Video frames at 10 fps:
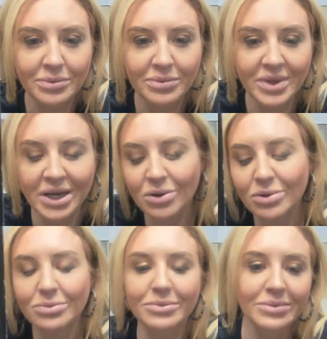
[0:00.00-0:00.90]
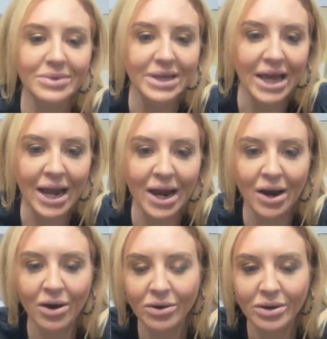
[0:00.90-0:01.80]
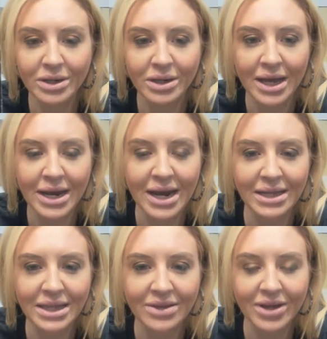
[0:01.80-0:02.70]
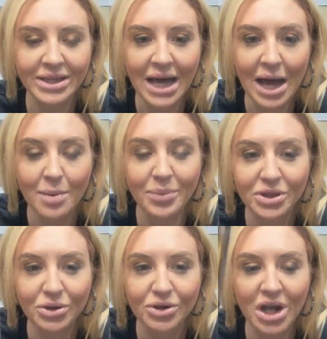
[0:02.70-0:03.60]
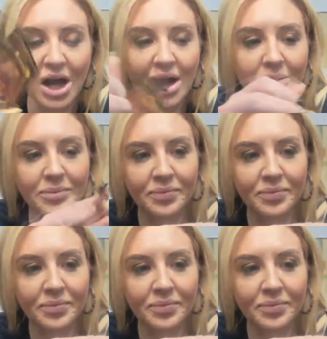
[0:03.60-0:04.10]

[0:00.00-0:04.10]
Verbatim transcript: they don't care and, and anything like that, but they're not